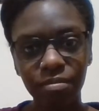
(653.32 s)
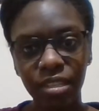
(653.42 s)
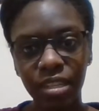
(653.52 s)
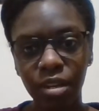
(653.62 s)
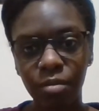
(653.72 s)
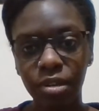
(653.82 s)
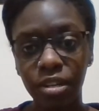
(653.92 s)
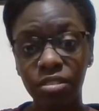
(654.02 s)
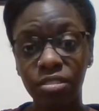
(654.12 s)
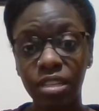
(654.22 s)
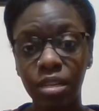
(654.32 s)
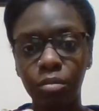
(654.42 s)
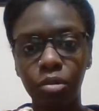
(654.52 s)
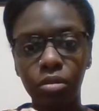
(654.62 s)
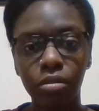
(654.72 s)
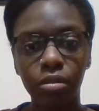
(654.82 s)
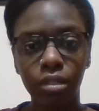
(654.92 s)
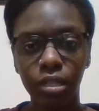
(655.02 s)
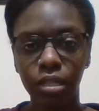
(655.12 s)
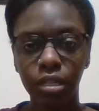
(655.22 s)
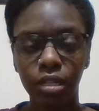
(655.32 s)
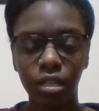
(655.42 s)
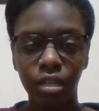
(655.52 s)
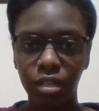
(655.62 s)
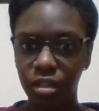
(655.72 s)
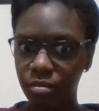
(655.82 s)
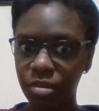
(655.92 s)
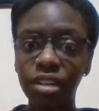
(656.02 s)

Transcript: knit up another sample. But